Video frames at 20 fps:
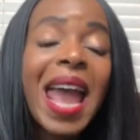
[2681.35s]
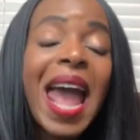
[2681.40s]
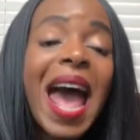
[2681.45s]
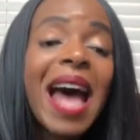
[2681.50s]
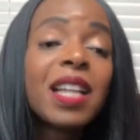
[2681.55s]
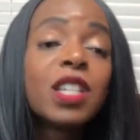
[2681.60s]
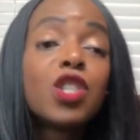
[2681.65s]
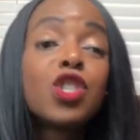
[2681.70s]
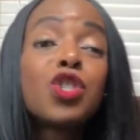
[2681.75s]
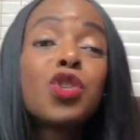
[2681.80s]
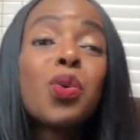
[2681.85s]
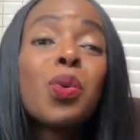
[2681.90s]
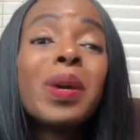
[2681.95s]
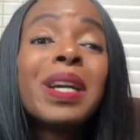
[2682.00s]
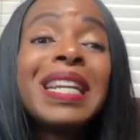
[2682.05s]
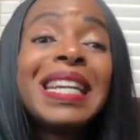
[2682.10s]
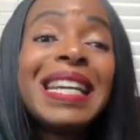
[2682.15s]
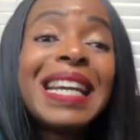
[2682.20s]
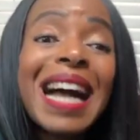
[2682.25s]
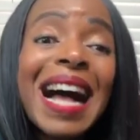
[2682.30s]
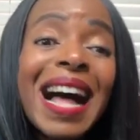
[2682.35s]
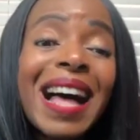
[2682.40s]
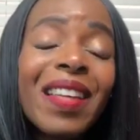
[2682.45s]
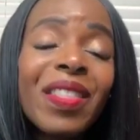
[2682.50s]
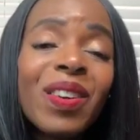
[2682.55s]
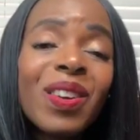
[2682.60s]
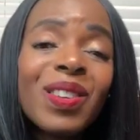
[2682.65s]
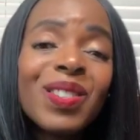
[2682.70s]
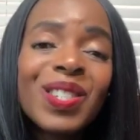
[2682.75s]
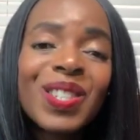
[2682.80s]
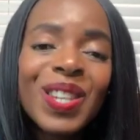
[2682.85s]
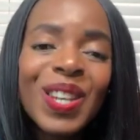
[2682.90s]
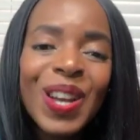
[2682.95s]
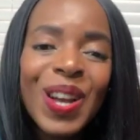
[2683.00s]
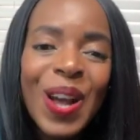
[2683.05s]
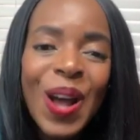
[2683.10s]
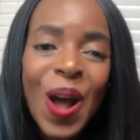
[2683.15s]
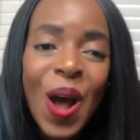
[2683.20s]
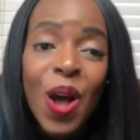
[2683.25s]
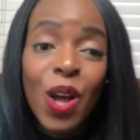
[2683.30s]
stewarding others,
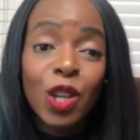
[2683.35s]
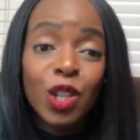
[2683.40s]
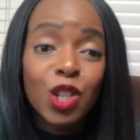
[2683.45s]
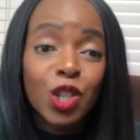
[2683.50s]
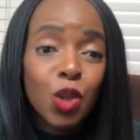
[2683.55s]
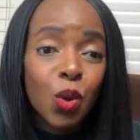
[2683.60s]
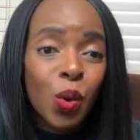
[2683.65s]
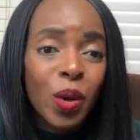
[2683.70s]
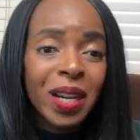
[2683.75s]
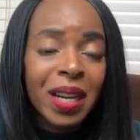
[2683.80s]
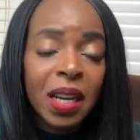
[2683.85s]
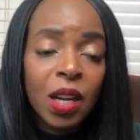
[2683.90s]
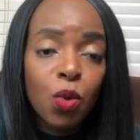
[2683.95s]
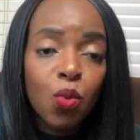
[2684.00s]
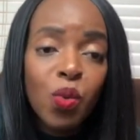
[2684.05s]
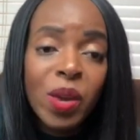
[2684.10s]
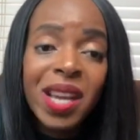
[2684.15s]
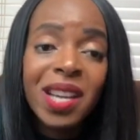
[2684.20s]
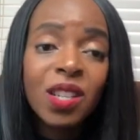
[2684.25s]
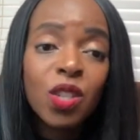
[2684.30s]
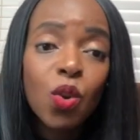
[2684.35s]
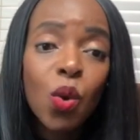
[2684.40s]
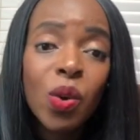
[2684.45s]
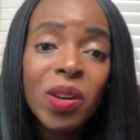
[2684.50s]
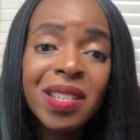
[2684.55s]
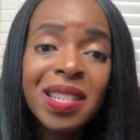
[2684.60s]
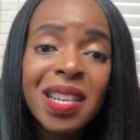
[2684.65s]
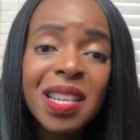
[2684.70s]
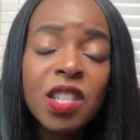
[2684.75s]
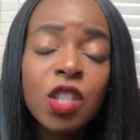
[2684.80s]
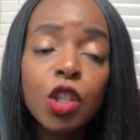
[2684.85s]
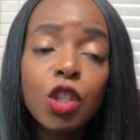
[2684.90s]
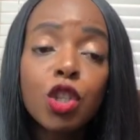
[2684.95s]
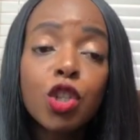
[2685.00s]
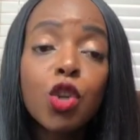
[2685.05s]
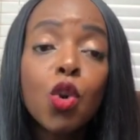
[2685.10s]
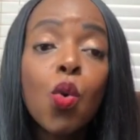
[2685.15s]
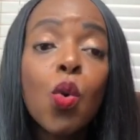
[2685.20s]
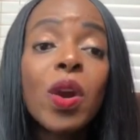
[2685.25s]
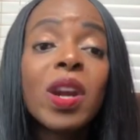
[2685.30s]
stewarding resources,
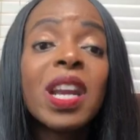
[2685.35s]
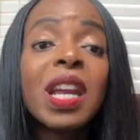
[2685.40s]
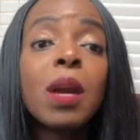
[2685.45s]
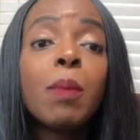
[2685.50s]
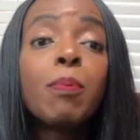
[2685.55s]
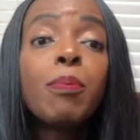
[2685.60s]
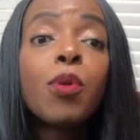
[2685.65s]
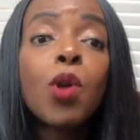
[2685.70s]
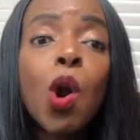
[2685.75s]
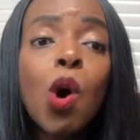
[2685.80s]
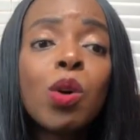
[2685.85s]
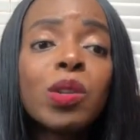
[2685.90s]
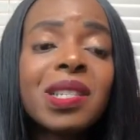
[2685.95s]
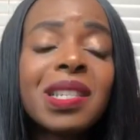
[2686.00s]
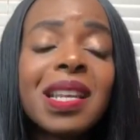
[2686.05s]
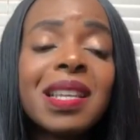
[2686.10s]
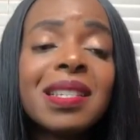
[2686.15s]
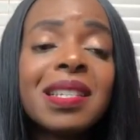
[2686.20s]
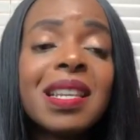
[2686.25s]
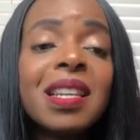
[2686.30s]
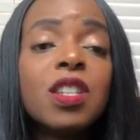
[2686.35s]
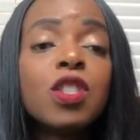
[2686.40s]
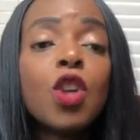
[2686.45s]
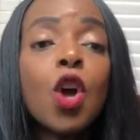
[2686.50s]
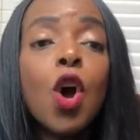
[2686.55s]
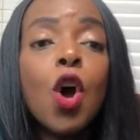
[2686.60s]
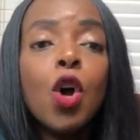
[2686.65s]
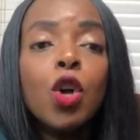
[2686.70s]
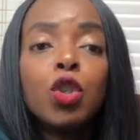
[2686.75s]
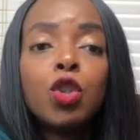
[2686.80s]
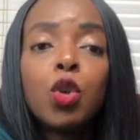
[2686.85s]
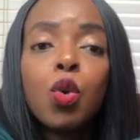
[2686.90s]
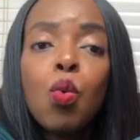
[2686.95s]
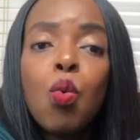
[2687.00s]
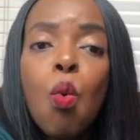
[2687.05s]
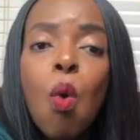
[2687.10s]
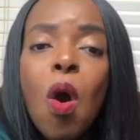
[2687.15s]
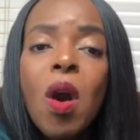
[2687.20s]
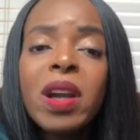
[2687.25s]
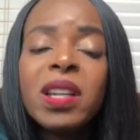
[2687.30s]
stewarding processes,
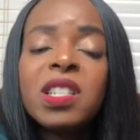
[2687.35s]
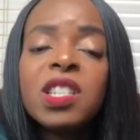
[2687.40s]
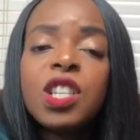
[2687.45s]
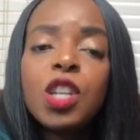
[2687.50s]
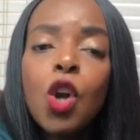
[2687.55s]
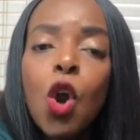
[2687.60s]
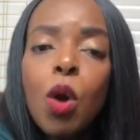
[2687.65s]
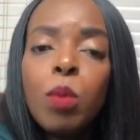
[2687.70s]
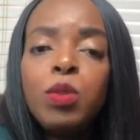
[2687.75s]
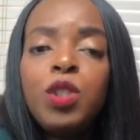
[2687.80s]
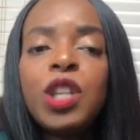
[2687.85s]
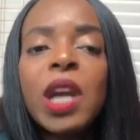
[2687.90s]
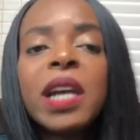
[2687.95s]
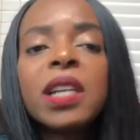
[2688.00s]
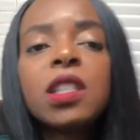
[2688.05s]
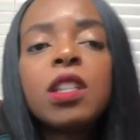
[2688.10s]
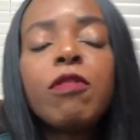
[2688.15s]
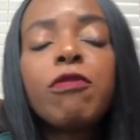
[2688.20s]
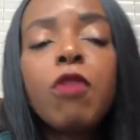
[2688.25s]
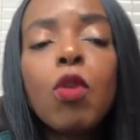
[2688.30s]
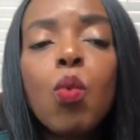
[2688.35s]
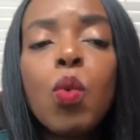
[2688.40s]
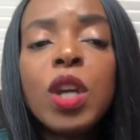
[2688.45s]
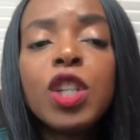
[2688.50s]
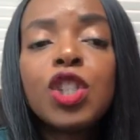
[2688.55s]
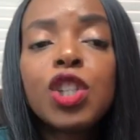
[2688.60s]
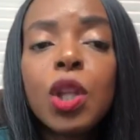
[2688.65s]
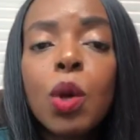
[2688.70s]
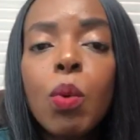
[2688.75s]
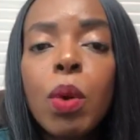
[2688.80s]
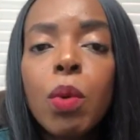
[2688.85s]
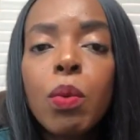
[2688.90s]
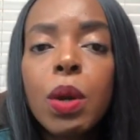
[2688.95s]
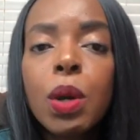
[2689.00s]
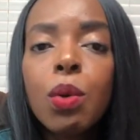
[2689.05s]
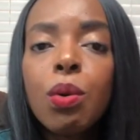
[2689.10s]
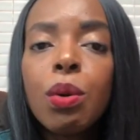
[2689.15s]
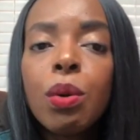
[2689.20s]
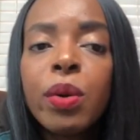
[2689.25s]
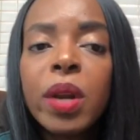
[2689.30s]
towards the objective for which they were
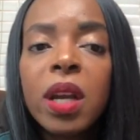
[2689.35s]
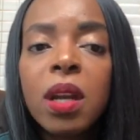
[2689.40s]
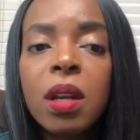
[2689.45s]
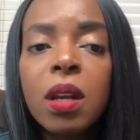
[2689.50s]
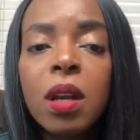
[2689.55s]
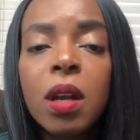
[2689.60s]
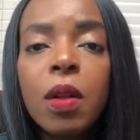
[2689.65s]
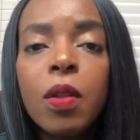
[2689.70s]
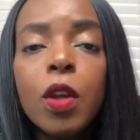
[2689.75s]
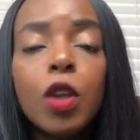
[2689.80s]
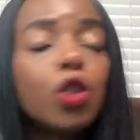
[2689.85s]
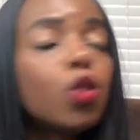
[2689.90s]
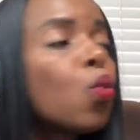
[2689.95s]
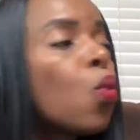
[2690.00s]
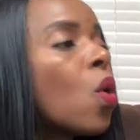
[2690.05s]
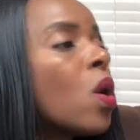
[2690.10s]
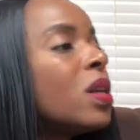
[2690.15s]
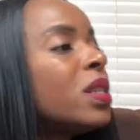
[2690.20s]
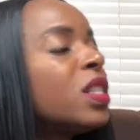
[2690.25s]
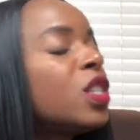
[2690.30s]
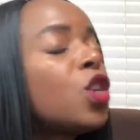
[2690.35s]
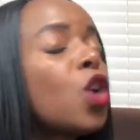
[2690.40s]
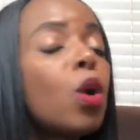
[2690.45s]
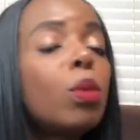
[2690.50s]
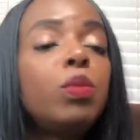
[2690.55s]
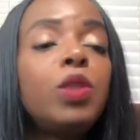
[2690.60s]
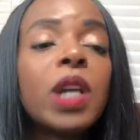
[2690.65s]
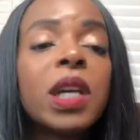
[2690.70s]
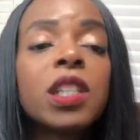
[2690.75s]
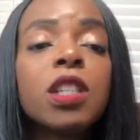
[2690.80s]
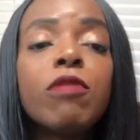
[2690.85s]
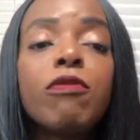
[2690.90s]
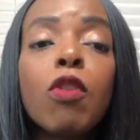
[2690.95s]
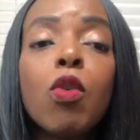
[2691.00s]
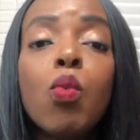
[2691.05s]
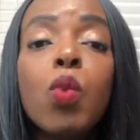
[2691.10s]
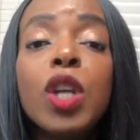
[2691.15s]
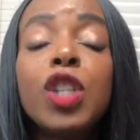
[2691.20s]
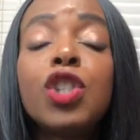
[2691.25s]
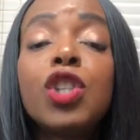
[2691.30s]
recruited, towards the objective for
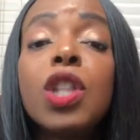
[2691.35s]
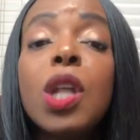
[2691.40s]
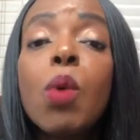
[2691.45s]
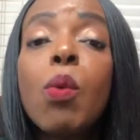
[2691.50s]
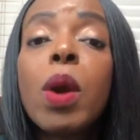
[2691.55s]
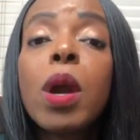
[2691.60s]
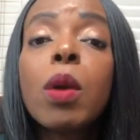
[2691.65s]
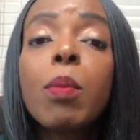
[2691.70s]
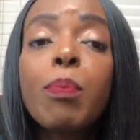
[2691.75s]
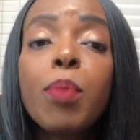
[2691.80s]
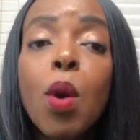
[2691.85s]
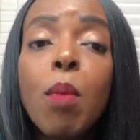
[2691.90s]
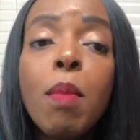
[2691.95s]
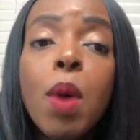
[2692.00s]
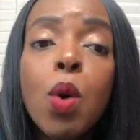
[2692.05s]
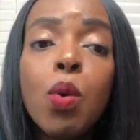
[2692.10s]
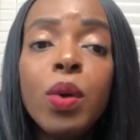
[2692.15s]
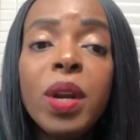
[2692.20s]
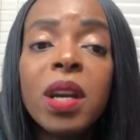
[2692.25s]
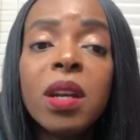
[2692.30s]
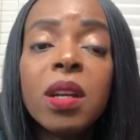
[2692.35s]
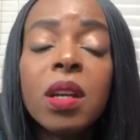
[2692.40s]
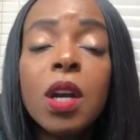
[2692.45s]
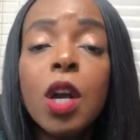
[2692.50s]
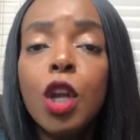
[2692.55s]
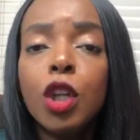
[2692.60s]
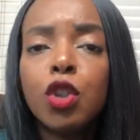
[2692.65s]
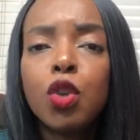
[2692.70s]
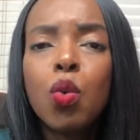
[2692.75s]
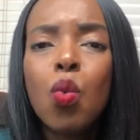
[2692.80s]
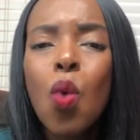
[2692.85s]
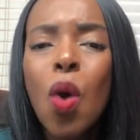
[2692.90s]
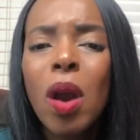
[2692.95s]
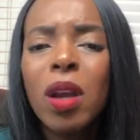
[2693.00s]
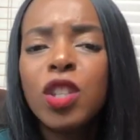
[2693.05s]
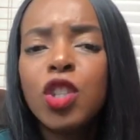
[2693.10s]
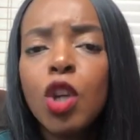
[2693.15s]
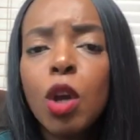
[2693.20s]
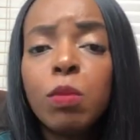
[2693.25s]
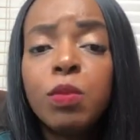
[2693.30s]
which they were promoted,
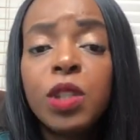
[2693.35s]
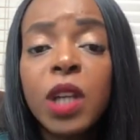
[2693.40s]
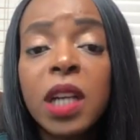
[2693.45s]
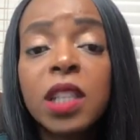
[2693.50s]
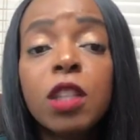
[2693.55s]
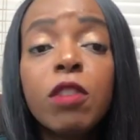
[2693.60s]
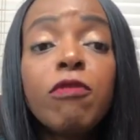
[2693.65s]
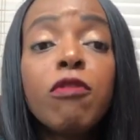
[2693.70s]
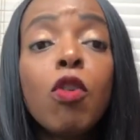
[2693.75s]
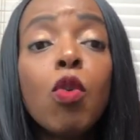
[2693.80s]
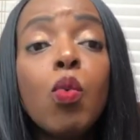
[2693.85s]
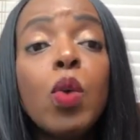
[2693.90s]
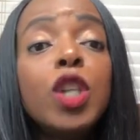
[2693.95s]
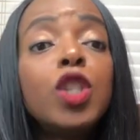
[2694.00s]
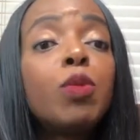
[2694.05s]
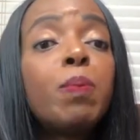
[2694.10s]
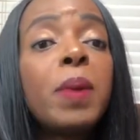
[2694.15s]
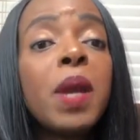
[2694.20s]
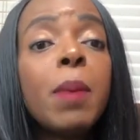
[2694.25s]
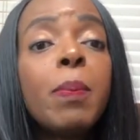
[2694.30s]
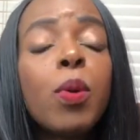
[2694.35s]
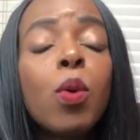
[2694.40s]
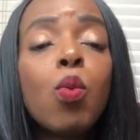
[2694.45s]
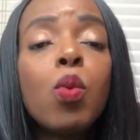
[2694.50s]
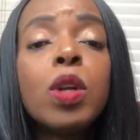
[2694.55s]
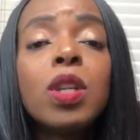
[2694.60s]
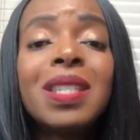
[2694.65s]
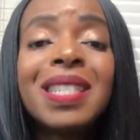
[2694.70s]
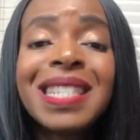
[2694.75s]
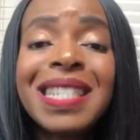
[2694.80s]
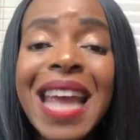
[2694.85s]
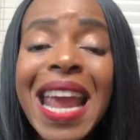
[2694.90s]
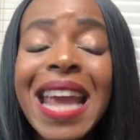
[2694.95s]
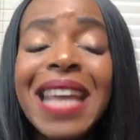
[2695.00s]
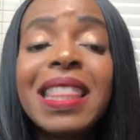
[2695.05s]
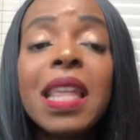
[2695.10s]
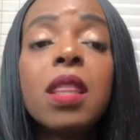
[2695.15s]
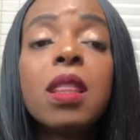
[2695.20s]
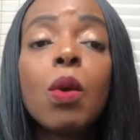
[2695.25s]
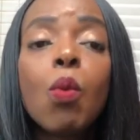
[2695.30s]
towards the objective for which people would say
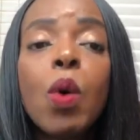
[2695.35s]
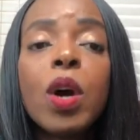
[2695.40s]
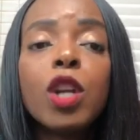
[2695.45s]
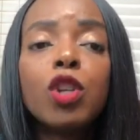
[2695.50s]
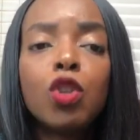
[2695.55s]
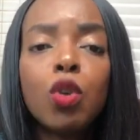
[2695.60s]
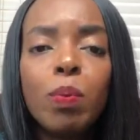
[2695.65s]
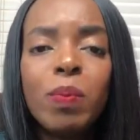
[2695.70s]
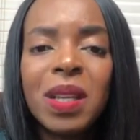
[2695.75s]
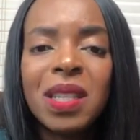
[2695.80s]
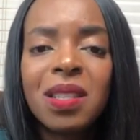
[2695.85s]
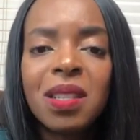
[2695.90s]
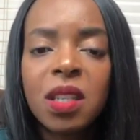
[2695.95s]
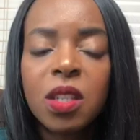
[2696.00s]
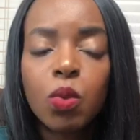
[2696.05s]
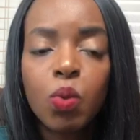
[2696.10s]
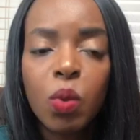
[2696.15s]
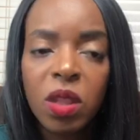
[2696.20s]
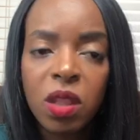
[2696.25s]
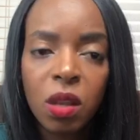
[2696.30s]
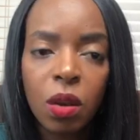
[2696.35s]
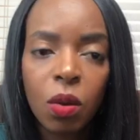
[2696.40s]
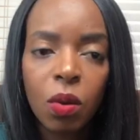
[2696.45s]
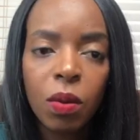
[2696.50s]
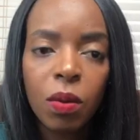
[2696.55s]
that they want to do business with you.